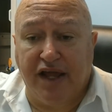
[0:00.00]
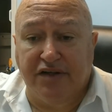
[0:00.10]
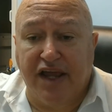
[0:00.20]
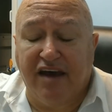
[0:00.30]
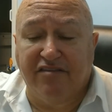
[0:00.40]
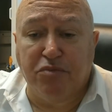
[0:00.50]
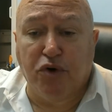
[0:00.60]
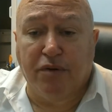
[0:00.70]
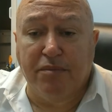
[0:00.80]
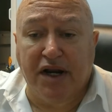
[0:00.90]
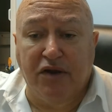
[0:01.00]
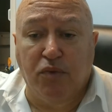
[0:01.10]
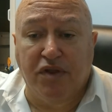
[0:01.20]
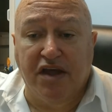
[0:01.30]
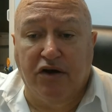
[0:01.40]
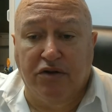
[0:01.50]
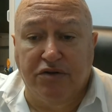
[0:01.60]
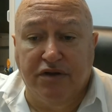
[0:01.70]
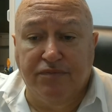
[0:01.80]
to have more money withheld